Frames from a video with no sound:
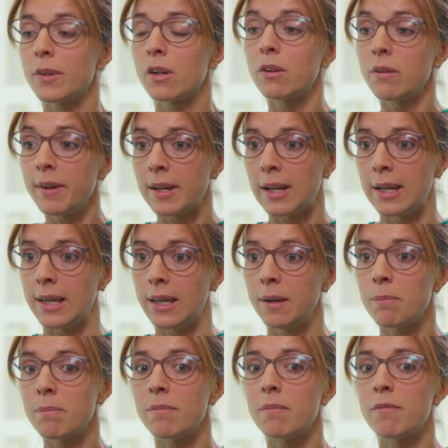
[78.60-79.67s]

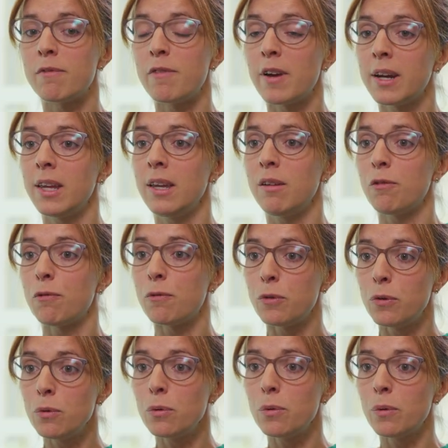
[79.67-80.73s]
Currently, very
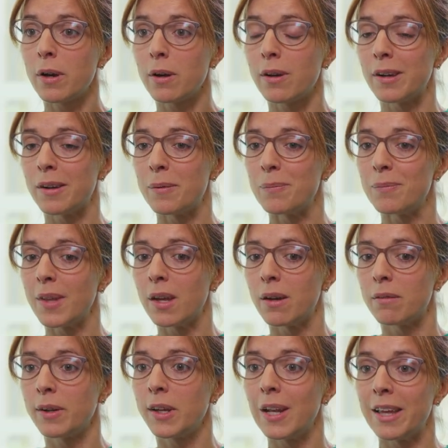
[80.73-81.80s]
few um, uh,
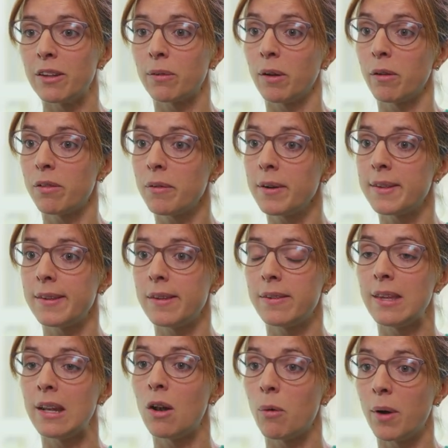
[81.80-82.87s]
regulatory authorities
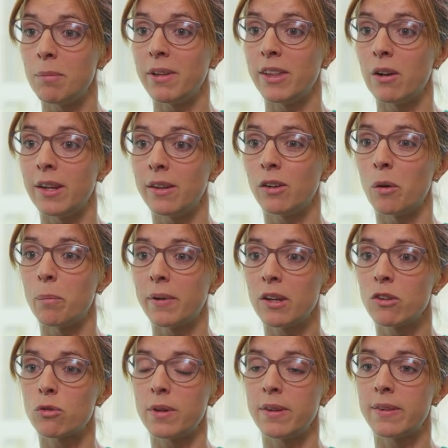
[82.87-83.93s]
in low and middle income
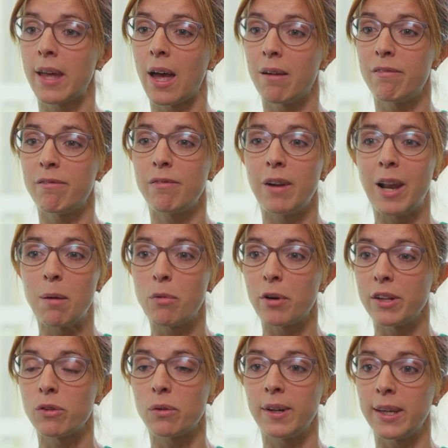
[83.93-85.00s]
countries have
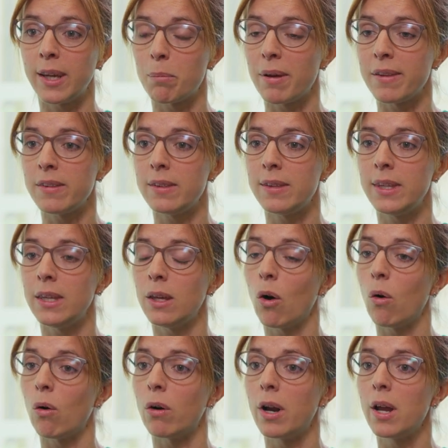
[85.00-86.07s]
laboratory capacity
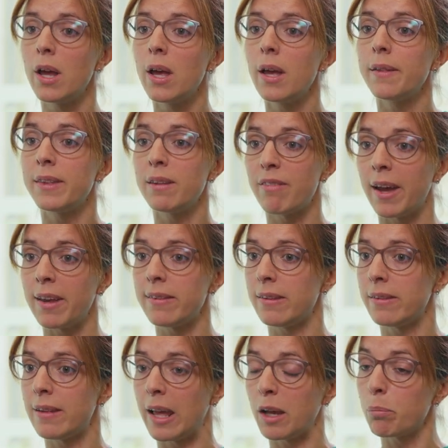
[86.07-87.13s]
or
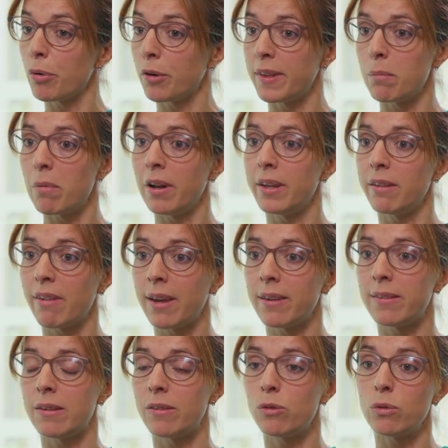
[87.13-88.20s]
devices like portable
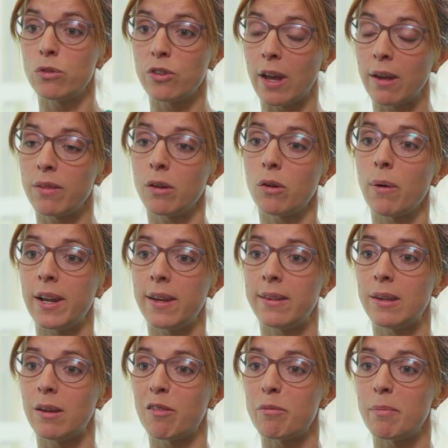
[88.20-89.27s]
devices to check the
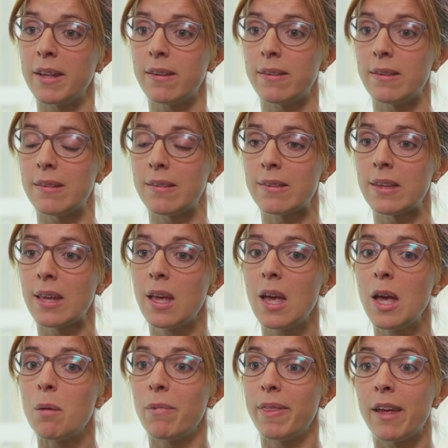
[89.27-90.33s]
quality of medicines.
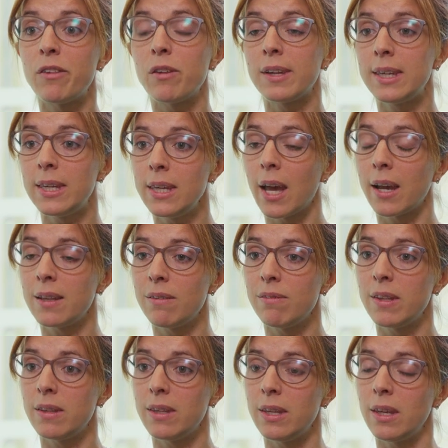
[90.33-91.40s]
But that's a key
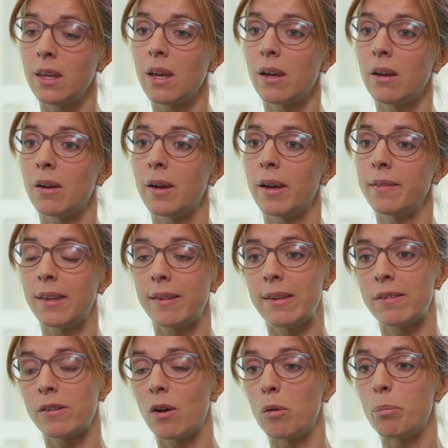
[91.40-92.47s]
activity uh, and that
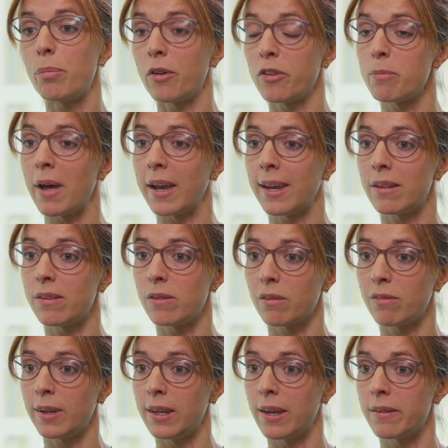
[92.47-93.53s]
is called post-market
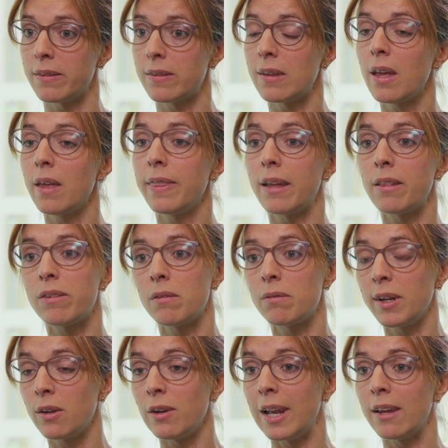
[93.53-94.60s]
surveillance that the
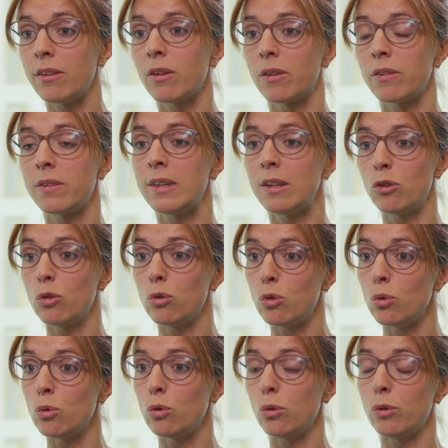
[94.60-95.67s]
regulators need to
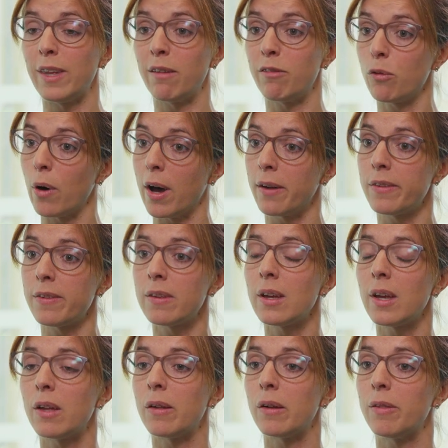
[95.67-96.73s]
do to safeguard
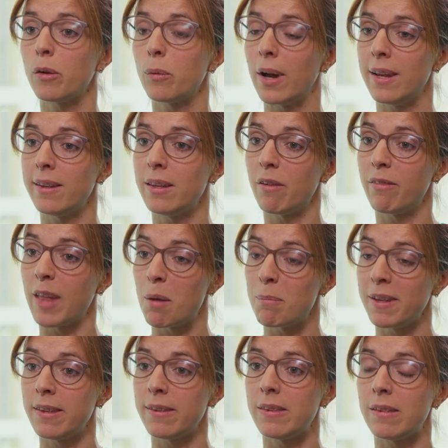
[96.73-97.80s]
uh, the quality of their
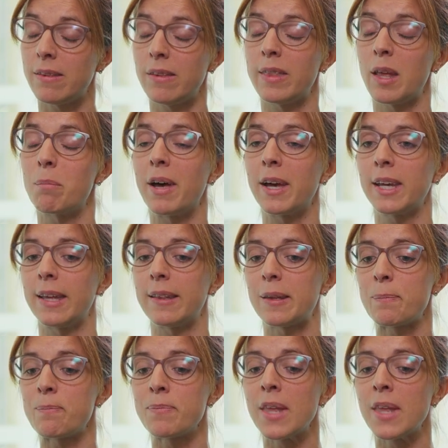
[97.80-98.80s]
medicines in their market.